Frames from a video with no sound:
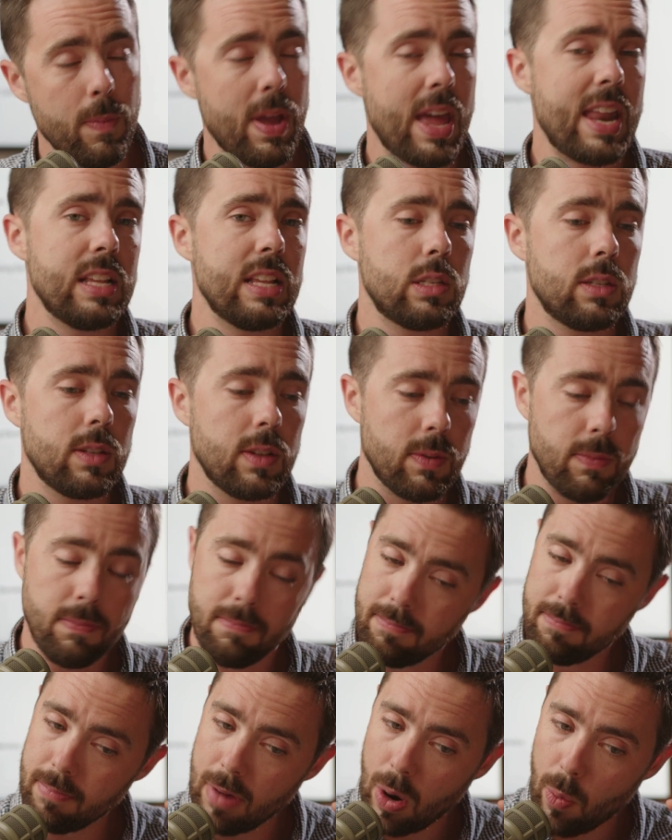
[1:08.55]
And it's,
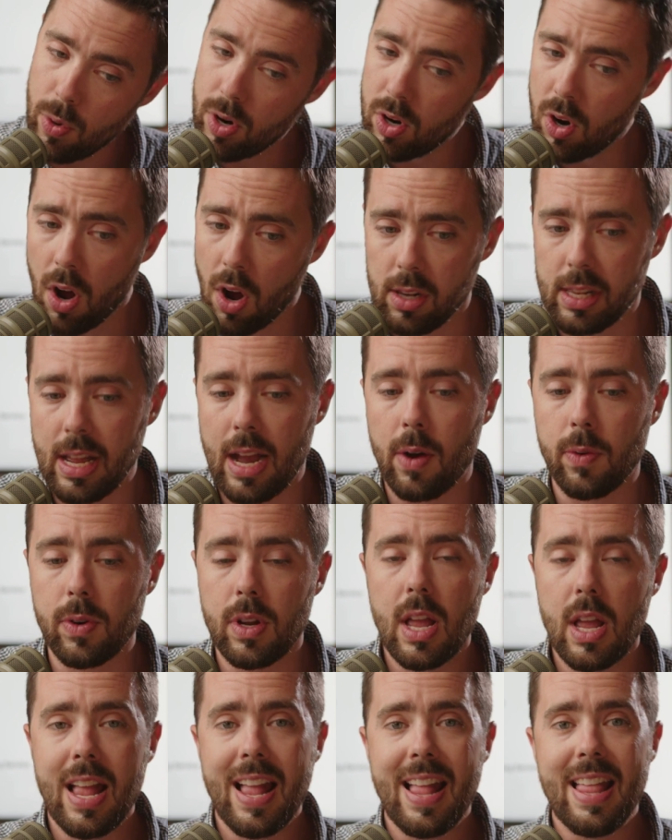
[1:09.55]
I want to call out,
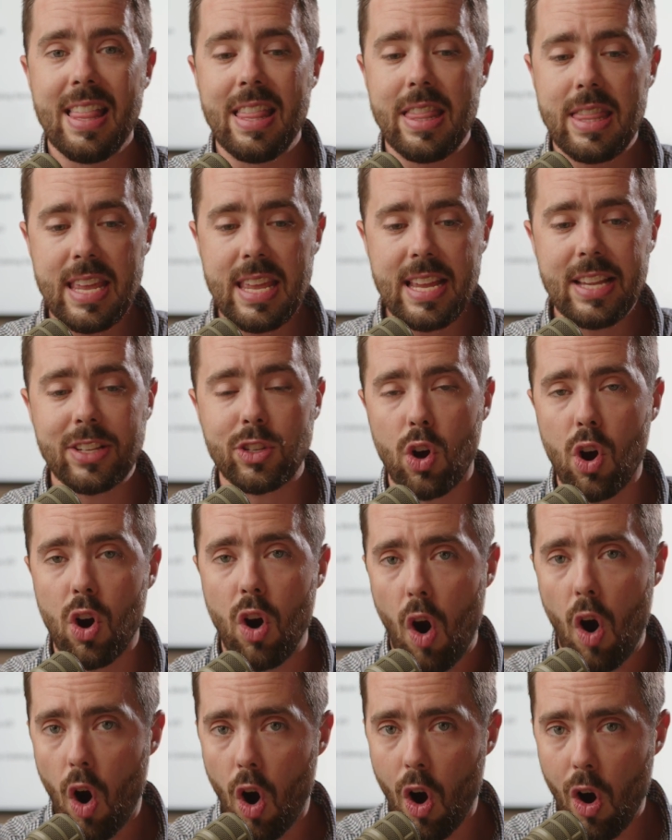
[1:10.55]
these are
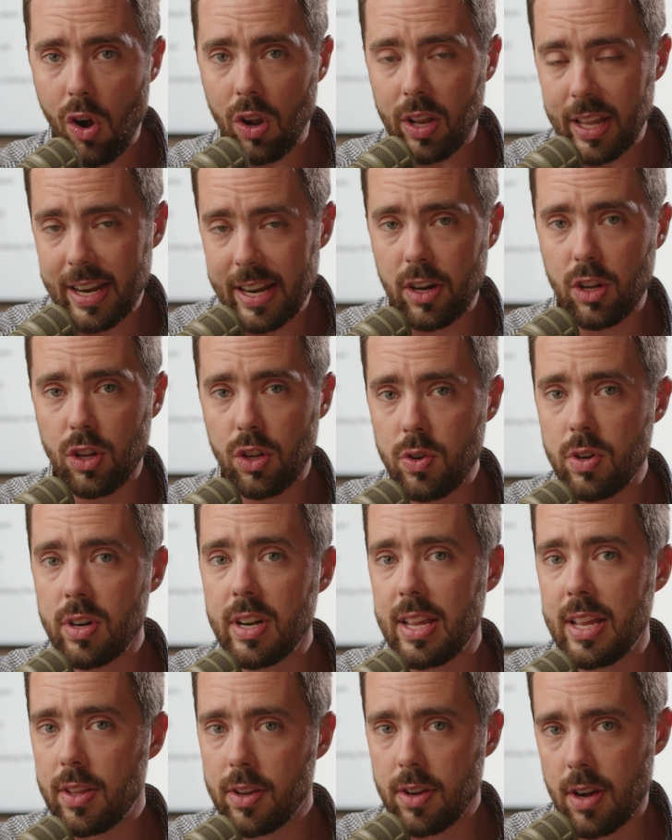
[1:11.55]
all included
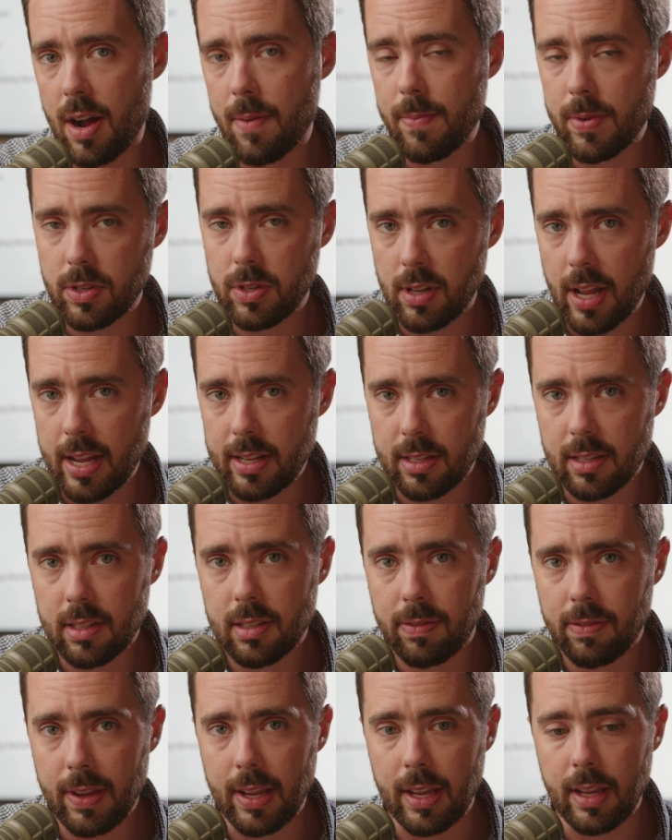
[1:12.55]
in the Commerce license
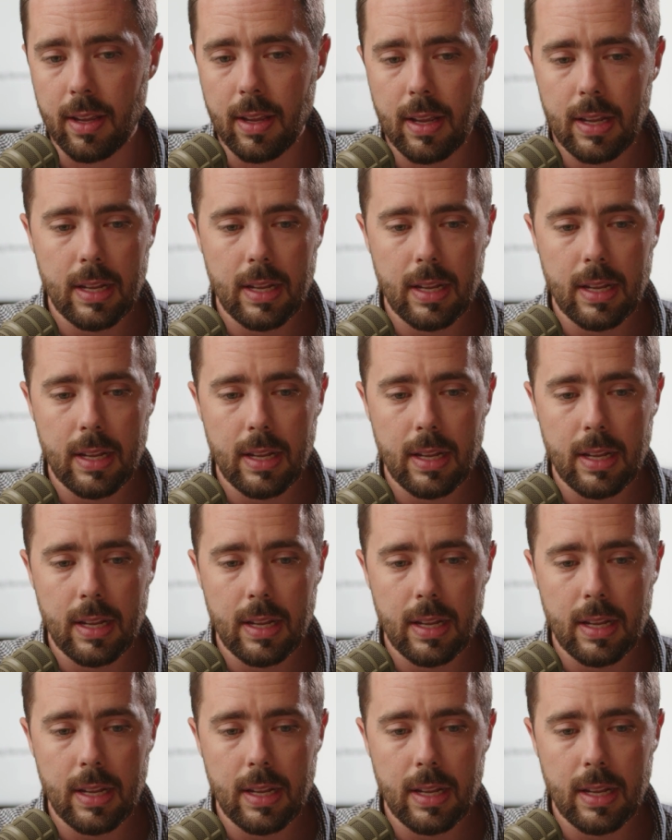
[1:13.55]
fee.